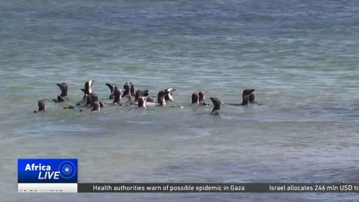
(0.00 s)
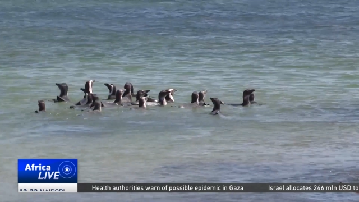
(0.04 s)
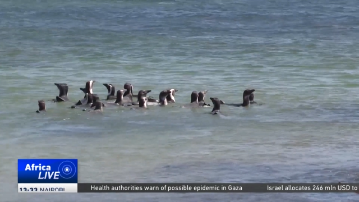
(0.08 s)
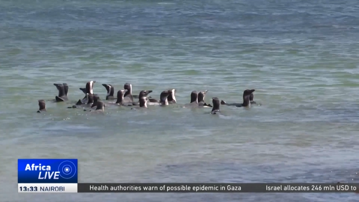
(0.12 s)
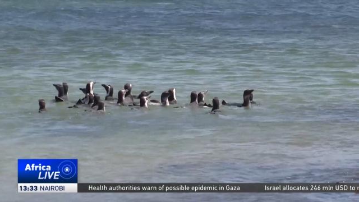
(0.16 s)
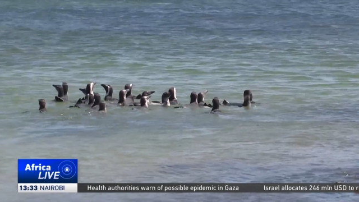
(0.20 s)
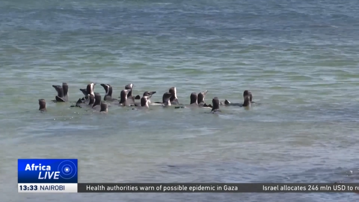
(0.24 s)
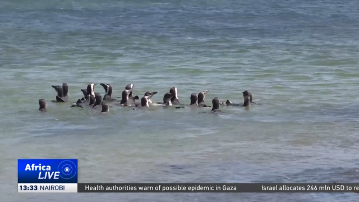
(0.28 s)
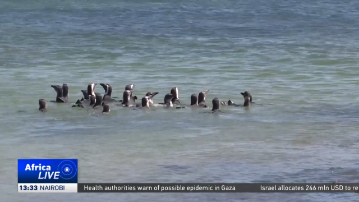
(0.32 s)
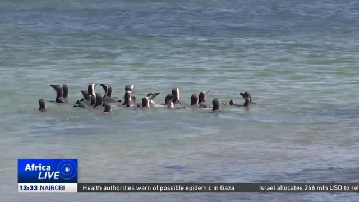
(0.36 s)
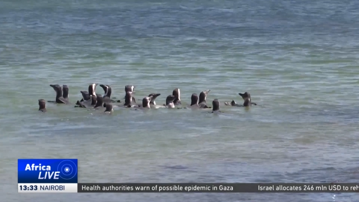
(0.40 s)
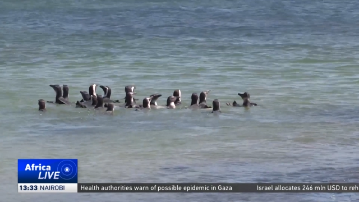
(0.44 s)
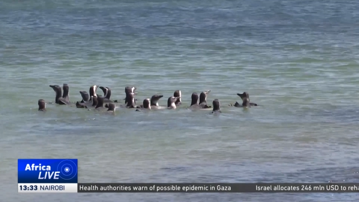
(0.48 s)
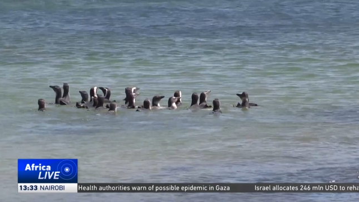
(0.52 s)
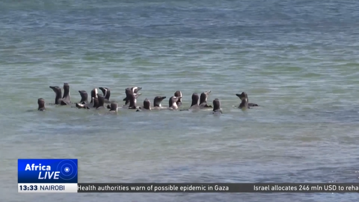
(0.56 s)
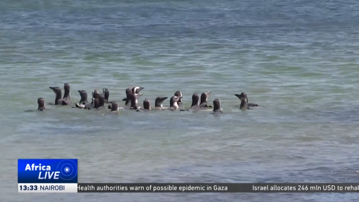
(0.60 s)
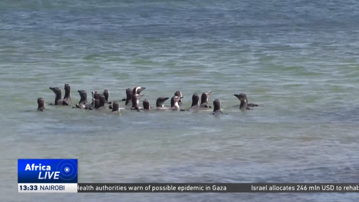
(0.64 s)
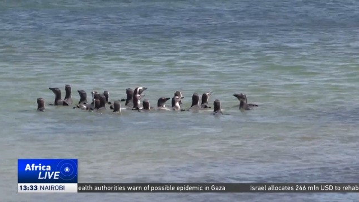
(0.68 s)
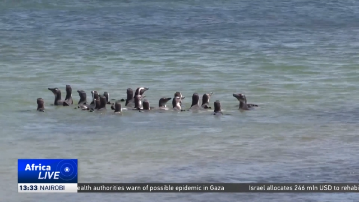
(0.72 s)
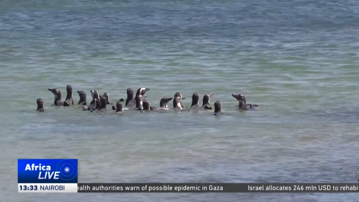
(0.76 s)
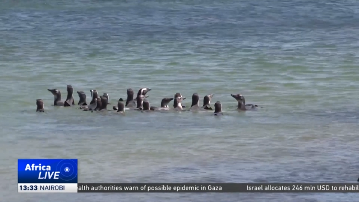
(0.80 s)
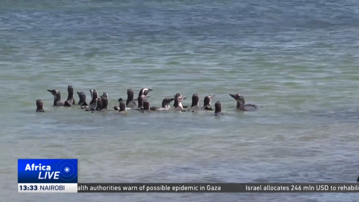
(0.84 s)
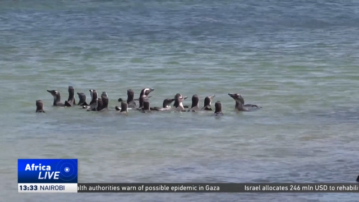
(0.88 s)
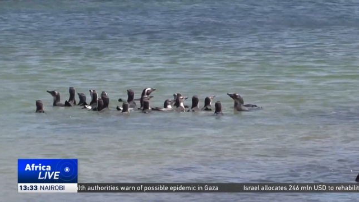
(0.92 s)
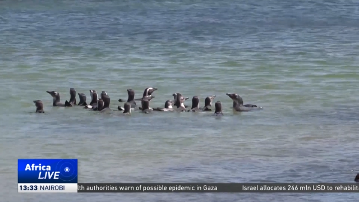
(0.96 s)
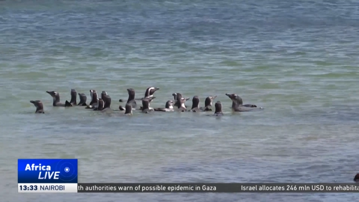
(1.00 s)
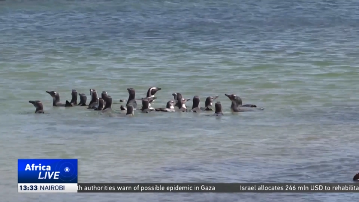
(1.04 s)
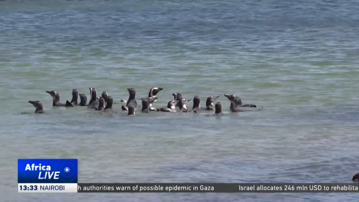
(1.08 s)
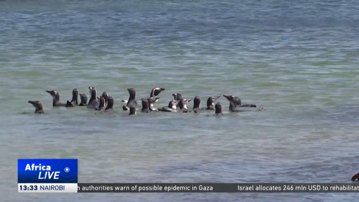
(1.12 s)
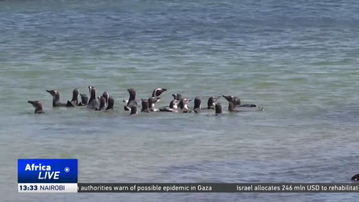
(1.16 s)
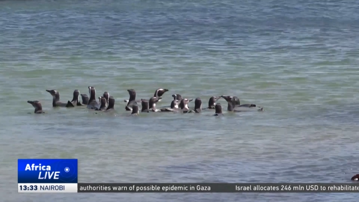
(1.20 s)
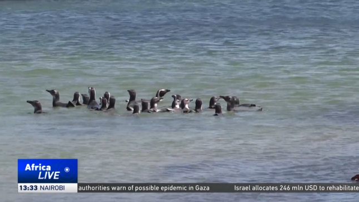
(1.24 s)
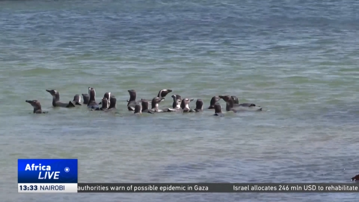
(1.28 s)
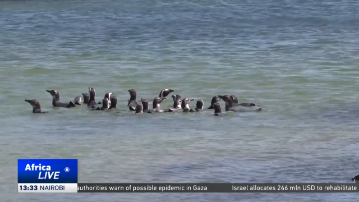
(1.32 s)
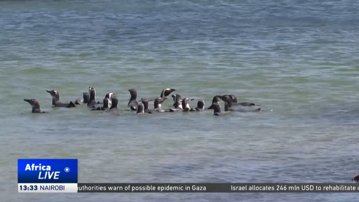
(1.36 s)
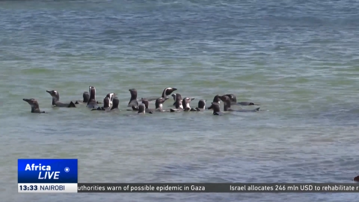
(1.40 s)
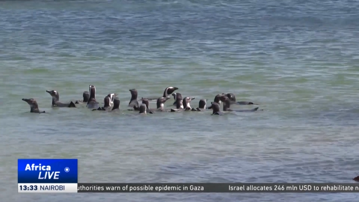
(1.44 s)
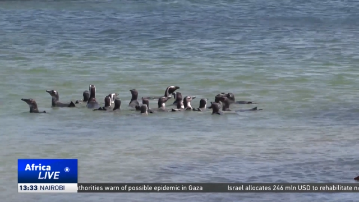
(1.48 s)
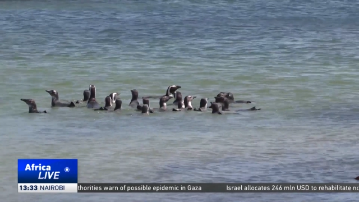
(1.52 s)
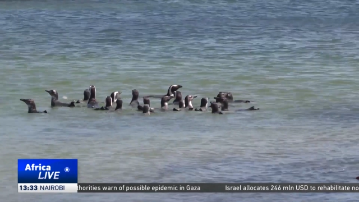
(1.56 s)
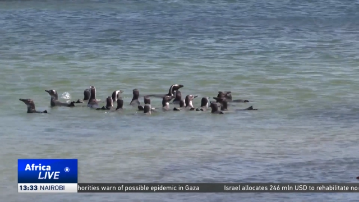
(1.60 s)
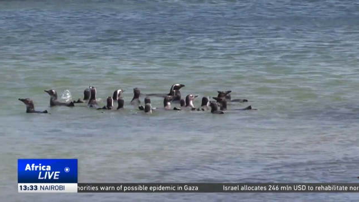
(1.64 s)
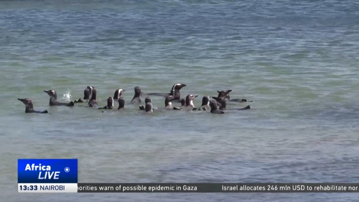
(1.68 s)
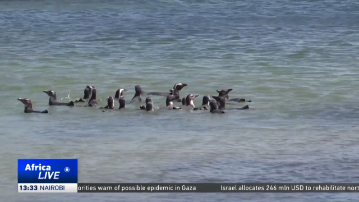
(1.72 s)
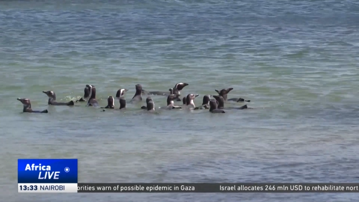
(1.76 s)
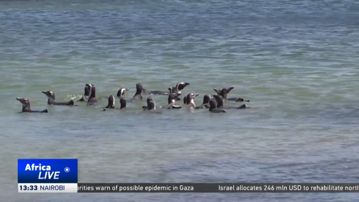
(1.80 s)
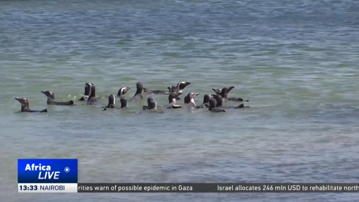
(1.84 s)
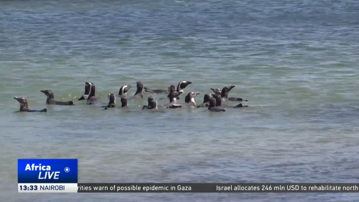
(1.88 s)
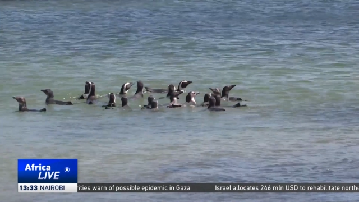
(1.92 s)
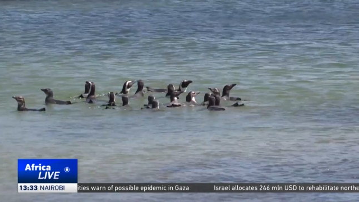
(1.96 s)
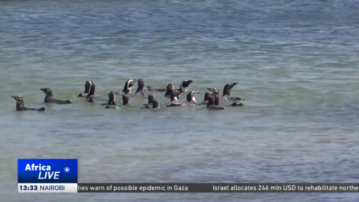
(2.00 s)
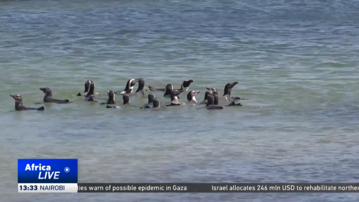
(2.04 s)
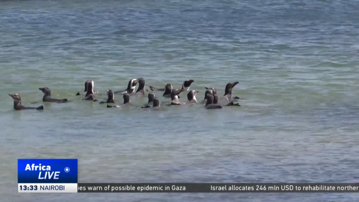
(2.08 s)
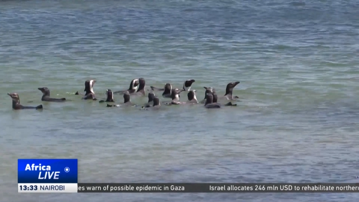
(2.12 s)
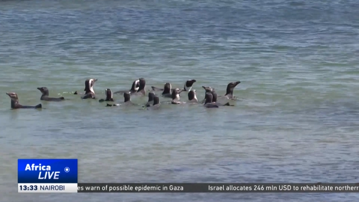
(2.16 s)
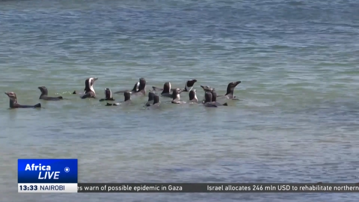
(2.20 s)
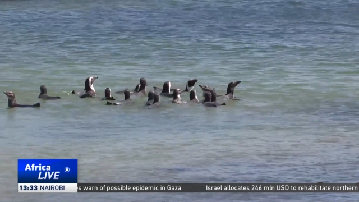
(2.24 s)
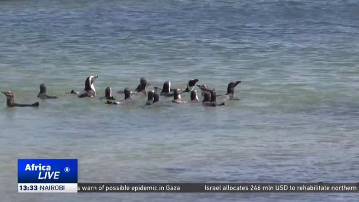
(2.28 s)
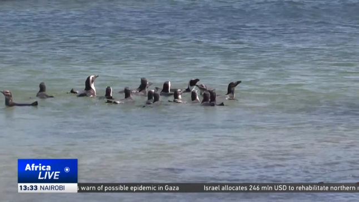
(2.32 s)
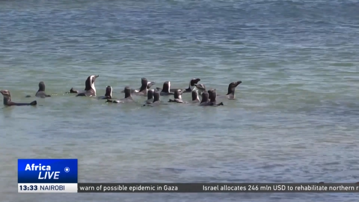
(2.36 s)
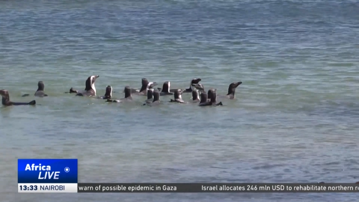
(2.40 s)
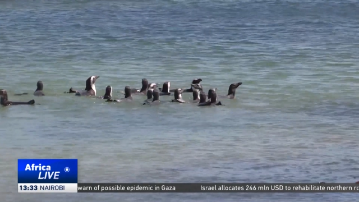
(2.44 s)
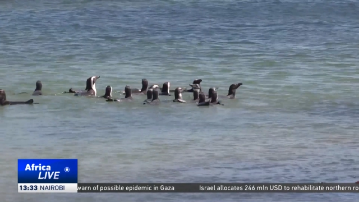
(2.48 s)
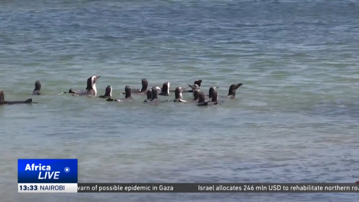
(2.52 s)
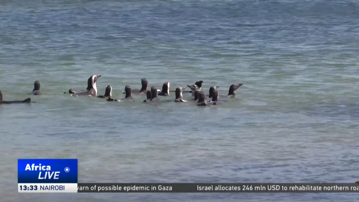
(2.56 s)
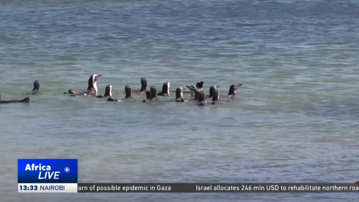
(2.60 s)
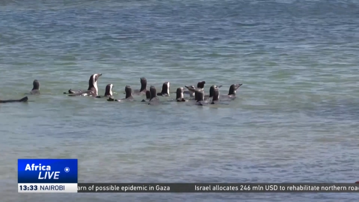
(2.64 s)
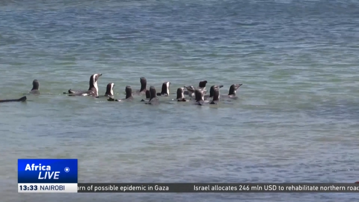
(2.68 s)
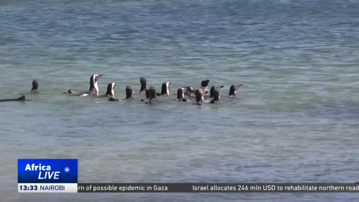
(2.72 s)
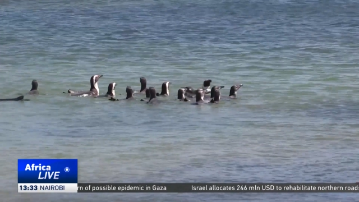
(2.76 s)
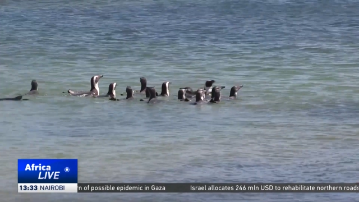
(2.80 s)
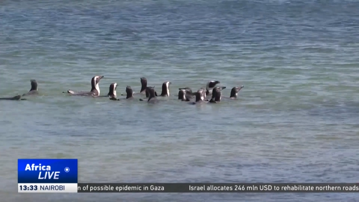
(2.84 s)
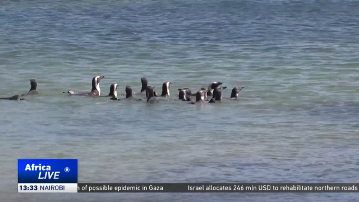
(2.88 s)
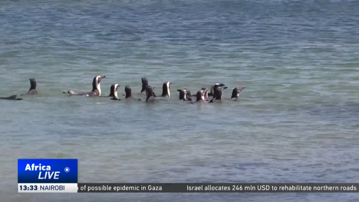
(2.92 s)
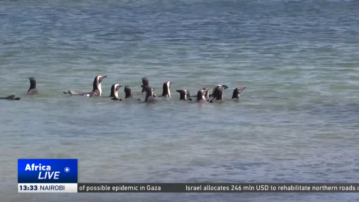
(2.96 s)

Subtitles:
No face is visible, so there are no lips to read.